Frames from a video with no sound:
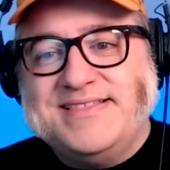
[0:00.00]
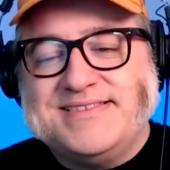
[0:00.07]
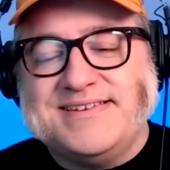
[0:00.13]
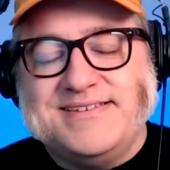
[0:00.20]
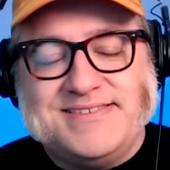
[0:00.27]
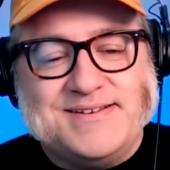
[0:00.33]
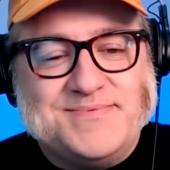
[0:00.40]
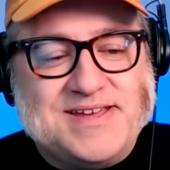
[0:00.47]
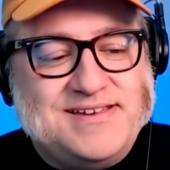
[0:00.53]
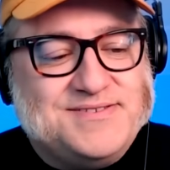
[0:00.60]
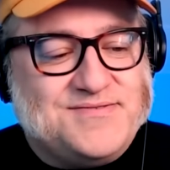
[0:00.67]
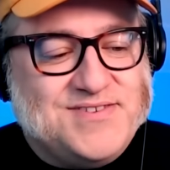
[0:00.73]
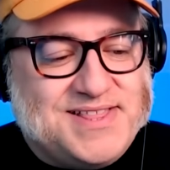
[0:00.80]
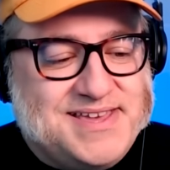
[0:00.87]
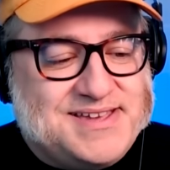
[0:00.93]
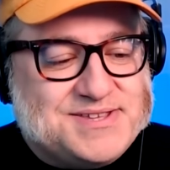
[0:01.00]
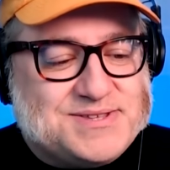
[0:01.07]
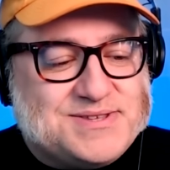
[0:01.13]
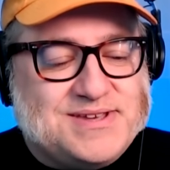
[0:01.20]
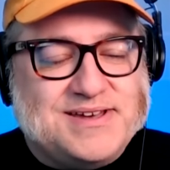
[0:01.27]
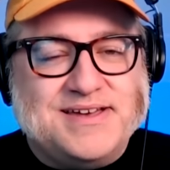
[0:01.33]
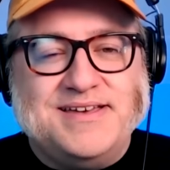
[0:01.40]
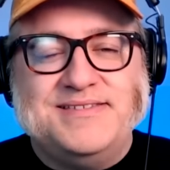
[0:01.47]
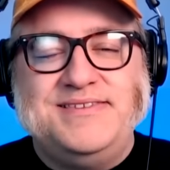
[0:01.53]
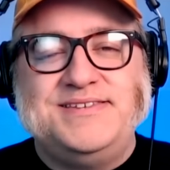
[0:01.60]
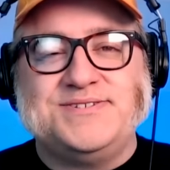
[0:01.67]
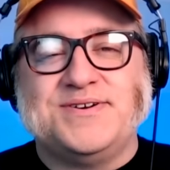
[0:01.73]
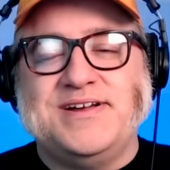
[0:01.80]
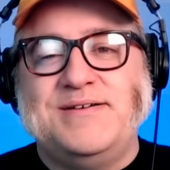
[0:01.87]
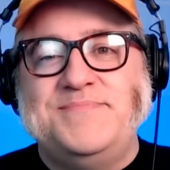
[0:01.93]
So sometimes it really is. Uh,
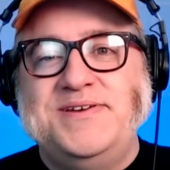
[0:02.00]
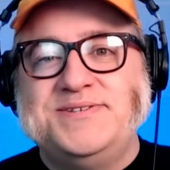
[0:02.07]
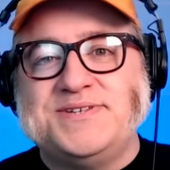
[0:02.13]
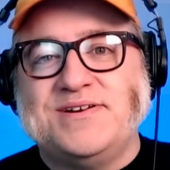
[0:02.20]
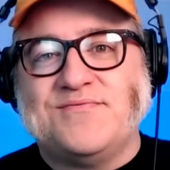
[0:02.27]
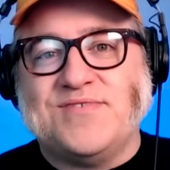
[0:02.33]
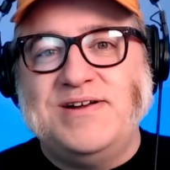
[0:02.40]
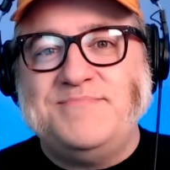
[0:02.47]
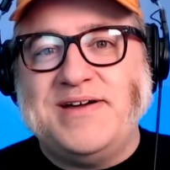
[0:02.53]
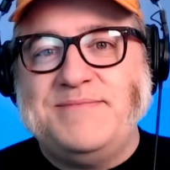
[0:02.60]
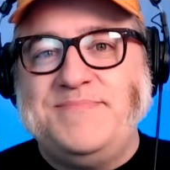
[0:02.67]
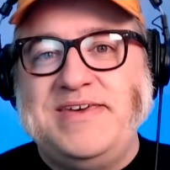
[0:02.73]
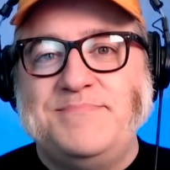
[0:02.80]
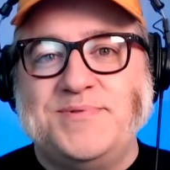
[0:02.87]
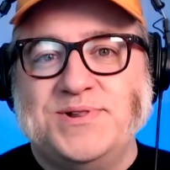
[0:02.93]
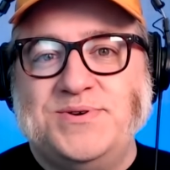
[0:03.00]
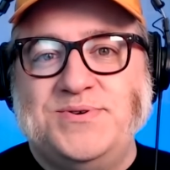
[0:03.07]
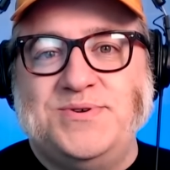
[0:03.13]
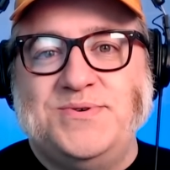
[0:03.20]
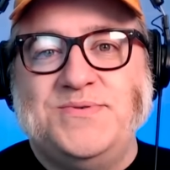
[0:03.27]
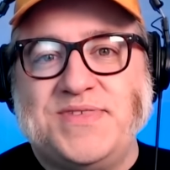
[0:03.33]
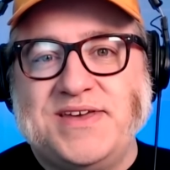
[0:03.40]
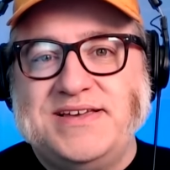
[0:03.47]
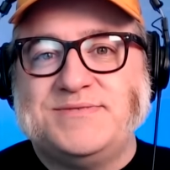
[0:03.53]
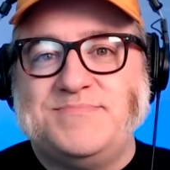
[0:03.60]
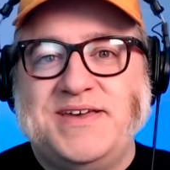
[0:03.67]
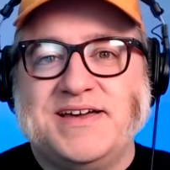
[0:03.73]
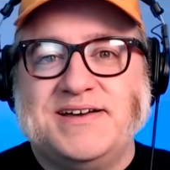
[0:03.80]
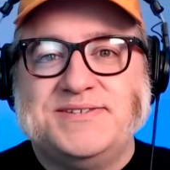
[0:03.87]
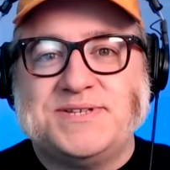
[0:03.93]
these are companies that are run by people who do things
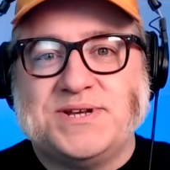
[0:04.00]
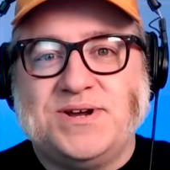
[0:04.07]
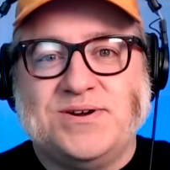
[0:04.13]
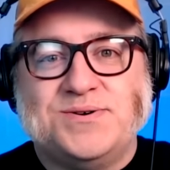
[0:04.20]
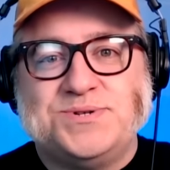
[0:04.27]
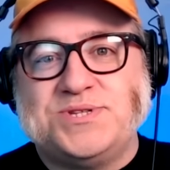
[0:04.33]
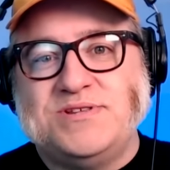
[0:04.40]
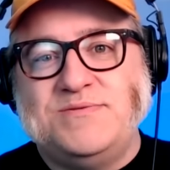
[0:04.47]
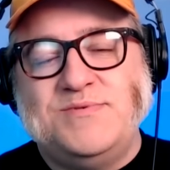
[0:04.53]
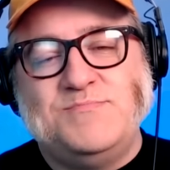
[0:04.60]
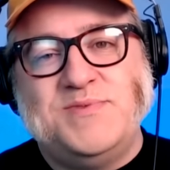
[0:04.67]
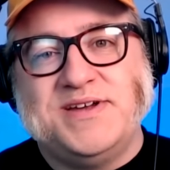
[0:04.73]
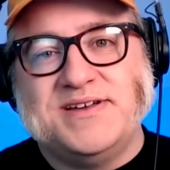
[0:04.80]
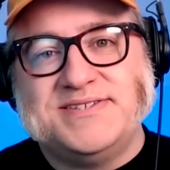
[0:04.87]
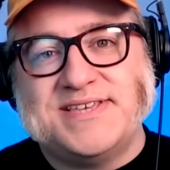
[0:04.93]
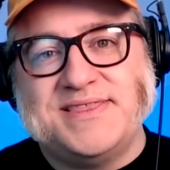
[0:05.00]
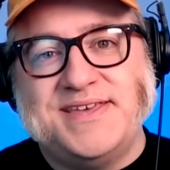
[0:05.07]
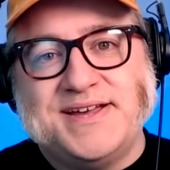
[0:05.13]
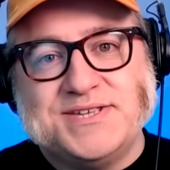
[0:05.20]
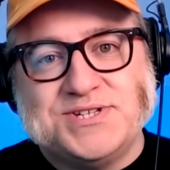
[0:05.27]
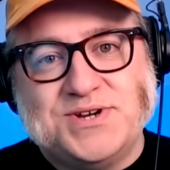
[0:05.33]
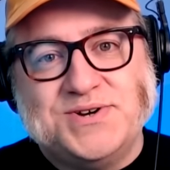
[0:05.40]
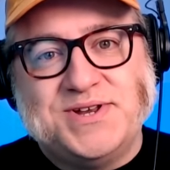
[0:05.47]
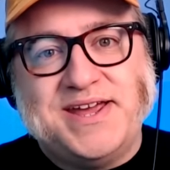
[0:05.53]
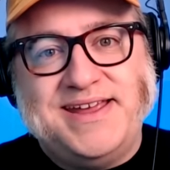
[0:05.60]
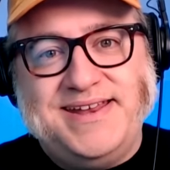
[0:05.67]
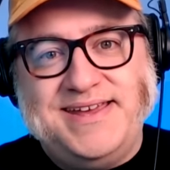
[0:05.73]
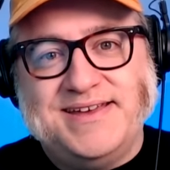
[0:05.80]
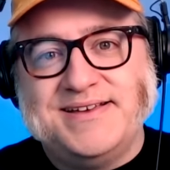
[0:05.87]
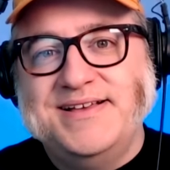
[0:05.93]
because it occurs to them and because they think it's a good
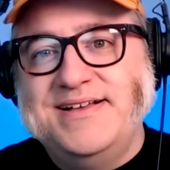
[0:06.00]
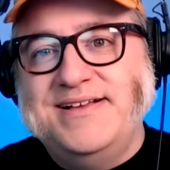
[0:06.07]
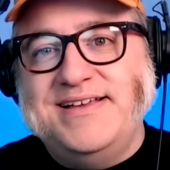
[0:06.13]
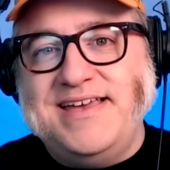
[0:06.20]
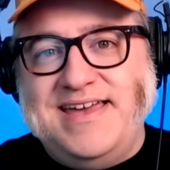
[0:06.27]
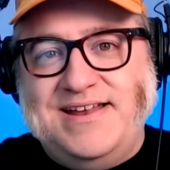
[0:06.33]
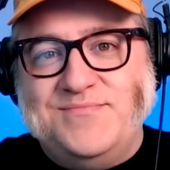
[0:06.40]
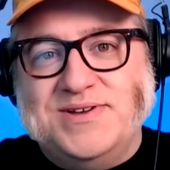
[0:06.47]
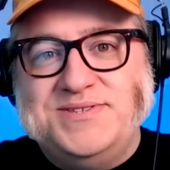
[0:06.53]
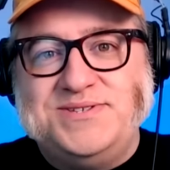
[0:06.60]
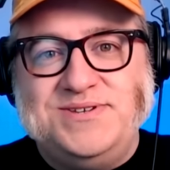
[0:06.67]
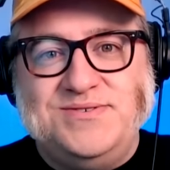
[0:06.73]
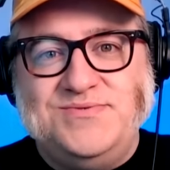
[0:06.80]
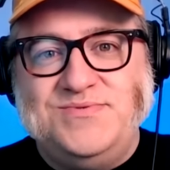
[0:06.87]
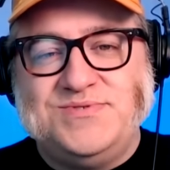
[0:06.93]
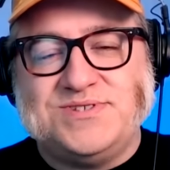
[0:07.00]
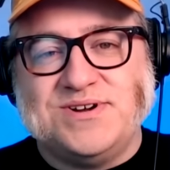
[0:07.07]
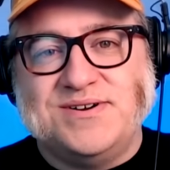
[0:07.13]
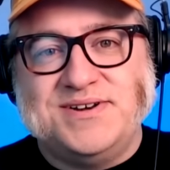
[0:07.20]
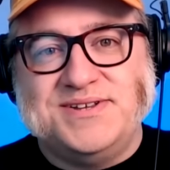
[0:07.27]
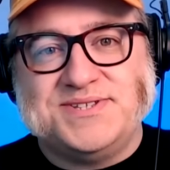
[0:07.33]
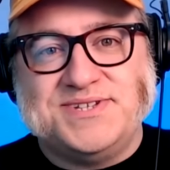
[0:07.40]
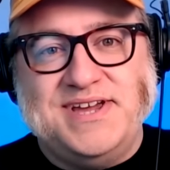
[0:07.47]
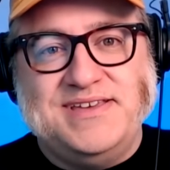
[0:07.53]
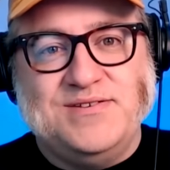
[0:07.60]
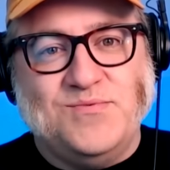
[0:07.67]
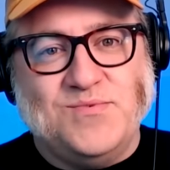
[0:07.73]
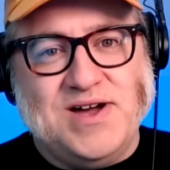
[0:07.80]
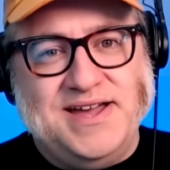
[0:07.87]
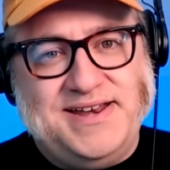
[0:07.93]
idea. And once you start to say
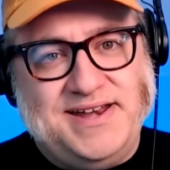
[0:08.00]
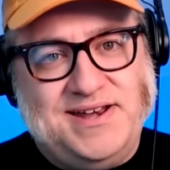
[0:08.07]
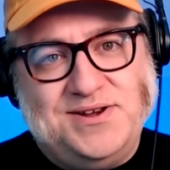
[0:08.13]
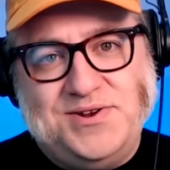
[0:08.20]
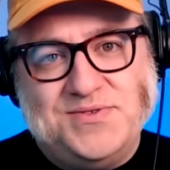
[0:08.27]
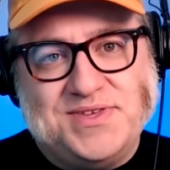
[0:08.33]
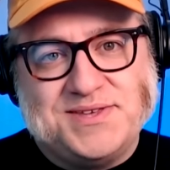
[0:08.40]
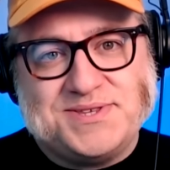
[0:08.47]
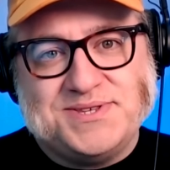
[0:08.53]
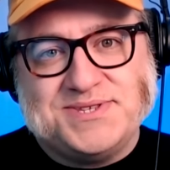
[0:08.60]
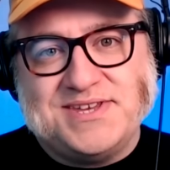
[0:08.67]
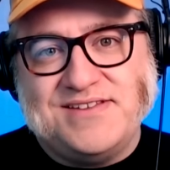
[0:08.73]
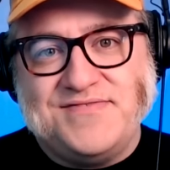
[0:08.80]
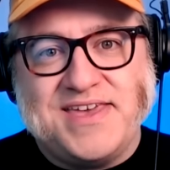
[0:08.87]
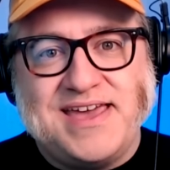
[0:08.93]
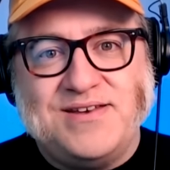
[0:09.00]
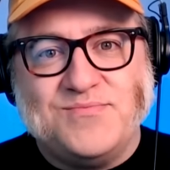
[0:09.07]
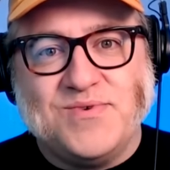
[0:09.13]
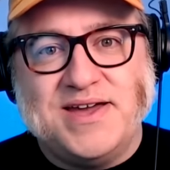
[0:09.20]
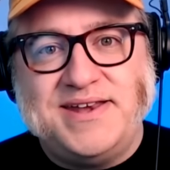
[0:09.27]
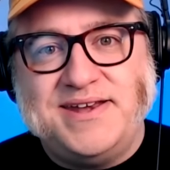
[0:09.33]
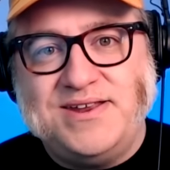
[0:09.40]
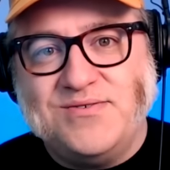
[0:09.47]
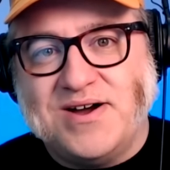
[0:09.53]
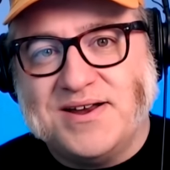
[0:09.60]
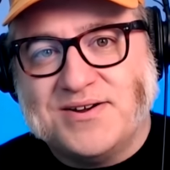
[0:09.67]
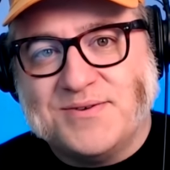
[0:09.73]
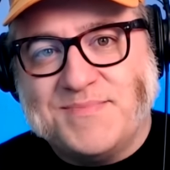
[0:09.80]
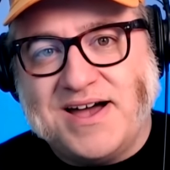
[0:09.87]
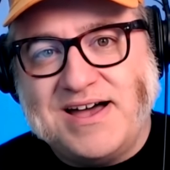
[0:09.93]
that, why did you do this instead of that? Why did you
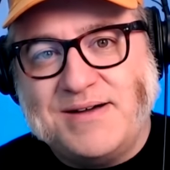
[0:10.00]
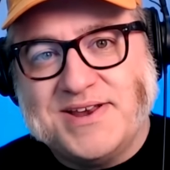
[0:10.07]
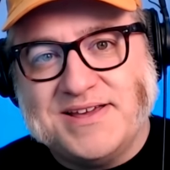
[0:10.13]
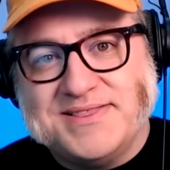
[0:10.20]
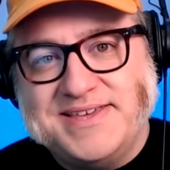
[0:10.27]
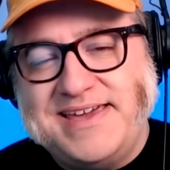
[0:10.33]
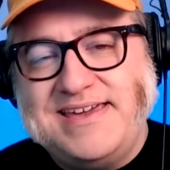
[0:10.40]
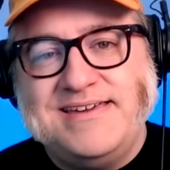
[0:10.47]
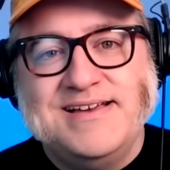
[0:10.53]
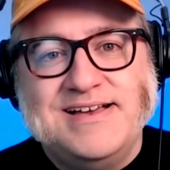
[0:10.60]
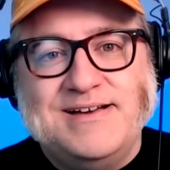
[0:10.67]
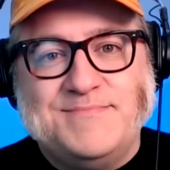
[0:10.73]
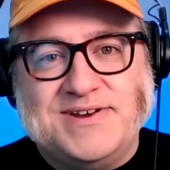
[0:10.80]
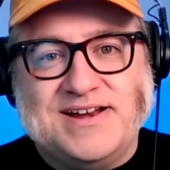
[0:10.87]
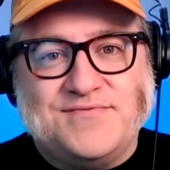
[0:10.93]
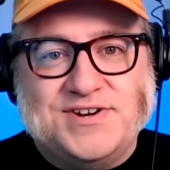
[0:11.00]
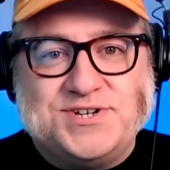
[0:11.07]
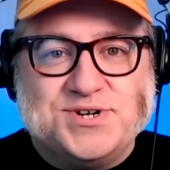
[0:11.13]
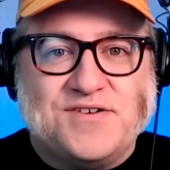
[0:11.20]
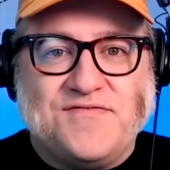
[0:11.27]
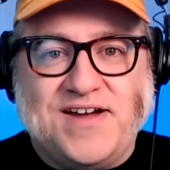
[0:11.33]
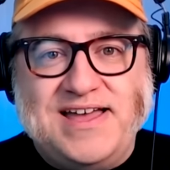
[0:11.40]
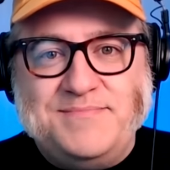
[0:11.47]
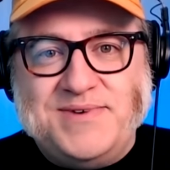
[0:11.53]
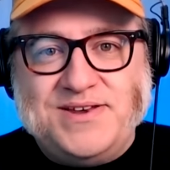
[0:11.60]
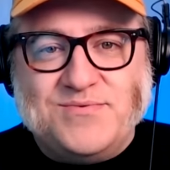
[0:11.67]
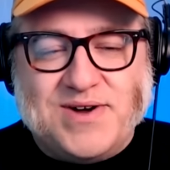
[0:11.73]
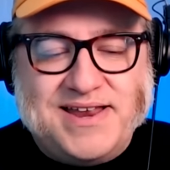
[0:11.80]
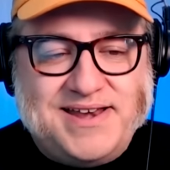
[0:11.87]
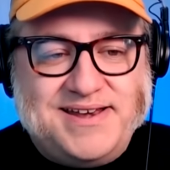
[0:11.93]
honor Muhammad Ali but not Richard Feynman?
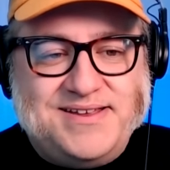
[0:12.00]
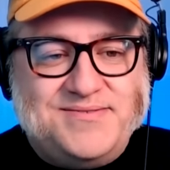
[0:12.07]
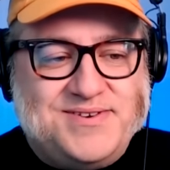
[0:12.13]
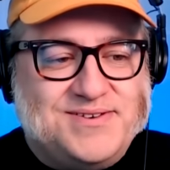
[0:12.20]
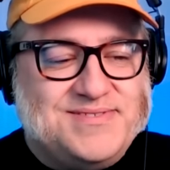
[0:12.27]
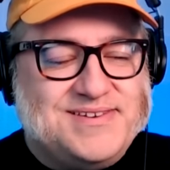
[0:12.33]
Why did you do?